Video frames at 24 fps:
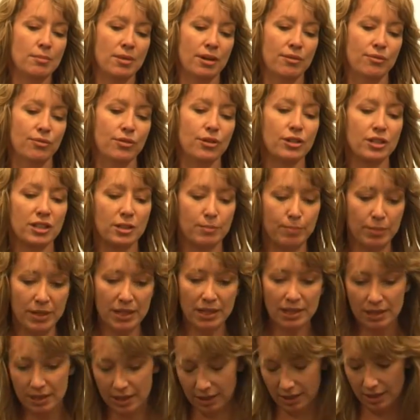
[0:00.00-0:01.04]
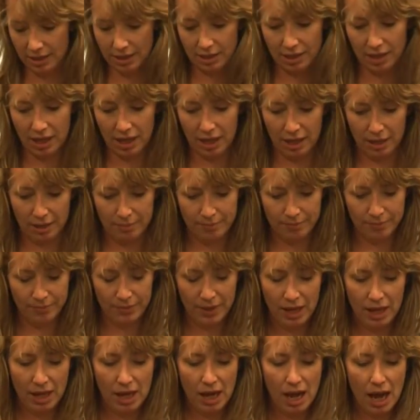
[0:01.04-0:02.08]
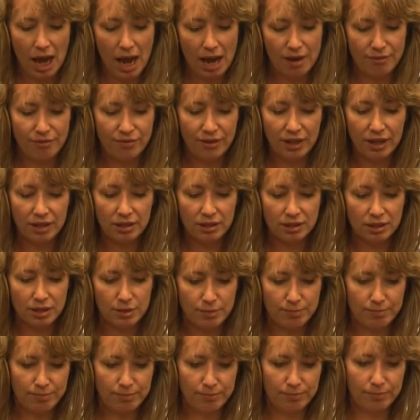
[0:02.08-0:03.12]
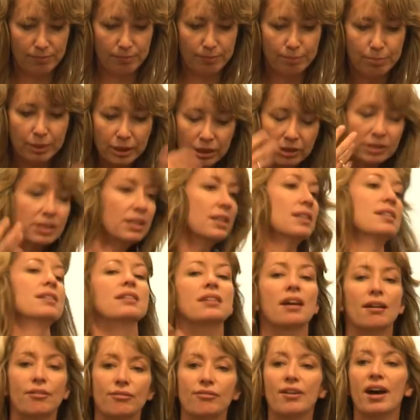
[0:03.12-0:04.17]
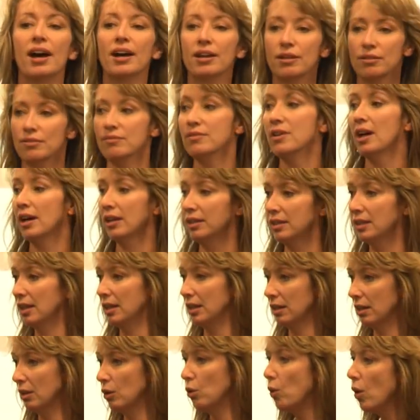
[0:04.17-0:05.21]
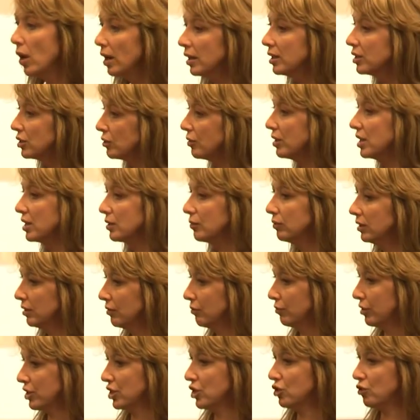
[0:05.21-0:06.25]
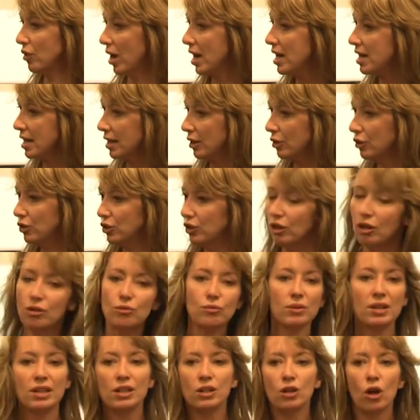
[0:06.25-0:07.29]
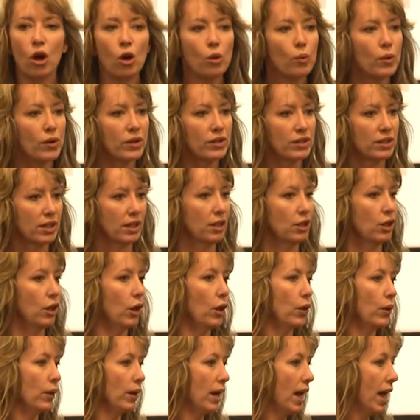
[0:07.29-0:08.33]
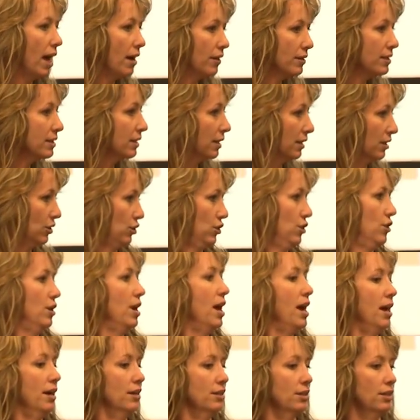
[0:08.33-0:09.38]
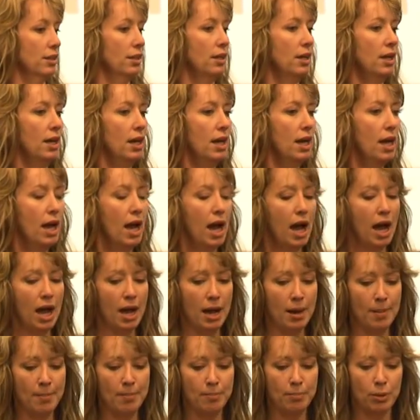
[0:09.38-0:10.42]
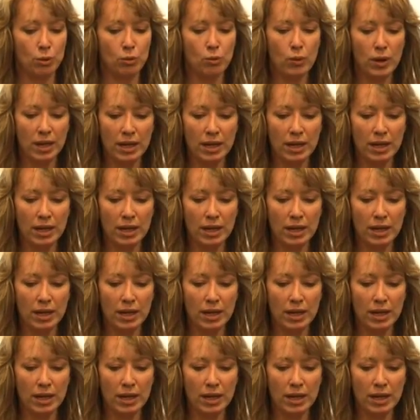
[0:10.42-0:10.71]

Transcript: my first business, I found building stuff out of nothing quite stressful and frustrating because you don't really know where it's going to go and how it's going to turn out. But